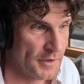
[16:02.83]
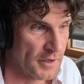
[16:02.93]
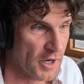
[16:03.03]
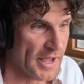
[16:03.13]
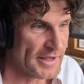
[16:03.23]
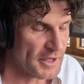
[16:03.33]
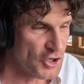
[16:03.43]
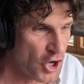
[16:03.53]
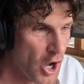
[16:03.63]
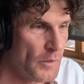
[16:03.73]
Like
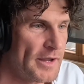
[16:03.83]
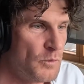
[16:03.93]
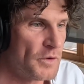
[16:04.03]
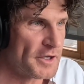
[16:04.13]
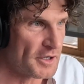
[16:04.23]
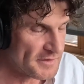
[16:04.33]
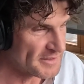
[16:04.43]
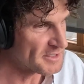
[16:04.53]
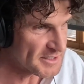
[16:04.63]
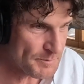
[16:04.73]
knowing what,
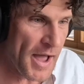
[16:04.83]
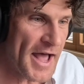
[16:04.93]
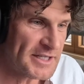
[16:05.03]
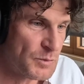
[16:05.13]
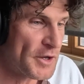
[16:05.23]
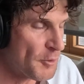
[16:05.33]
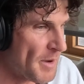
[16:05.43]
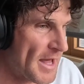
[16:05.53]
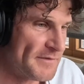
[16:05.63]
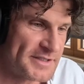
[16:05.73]
there's parts where you're
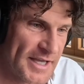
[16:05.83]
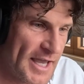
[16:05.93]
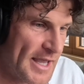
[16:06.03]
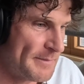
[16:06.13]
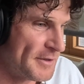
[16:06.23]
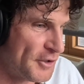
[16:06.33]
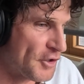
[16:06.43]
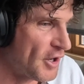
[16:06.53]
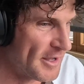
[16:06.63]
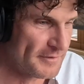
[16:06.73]
part of a team and you're
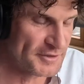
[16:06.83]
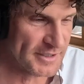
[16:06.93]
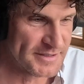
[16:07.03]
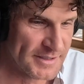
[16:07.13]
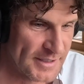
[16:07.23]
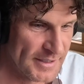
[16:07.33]
kind of just,